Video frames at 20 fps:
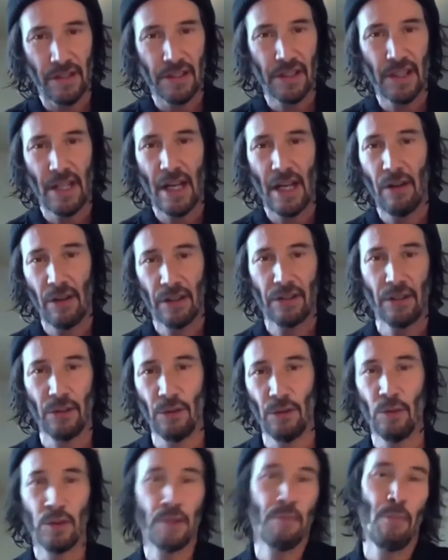this
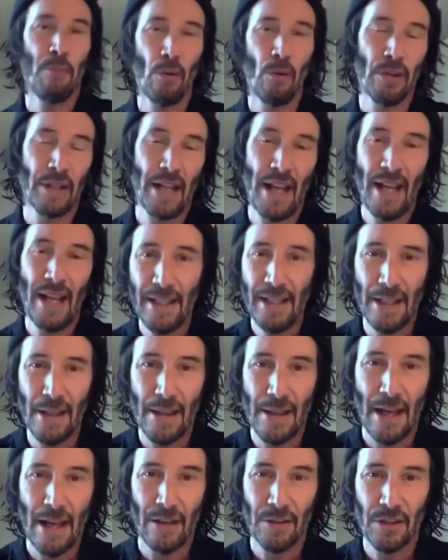character who was born
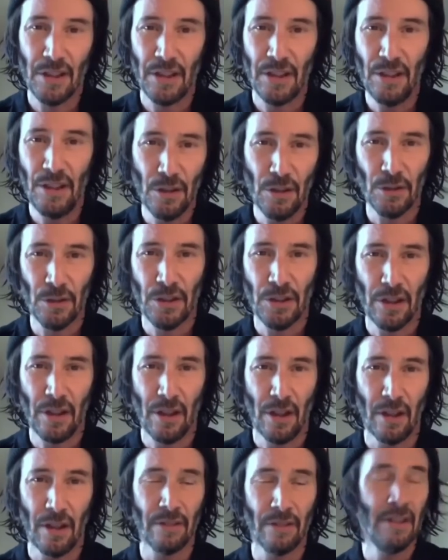80,000 years
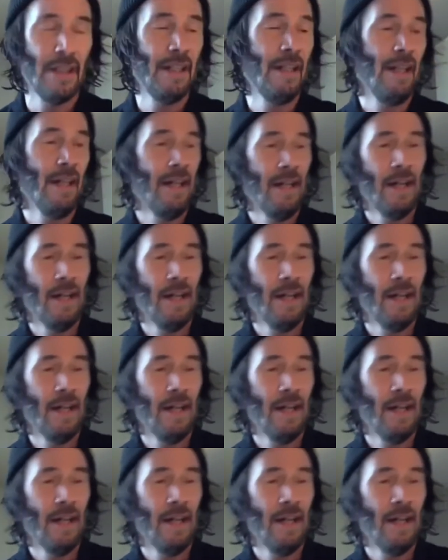ago.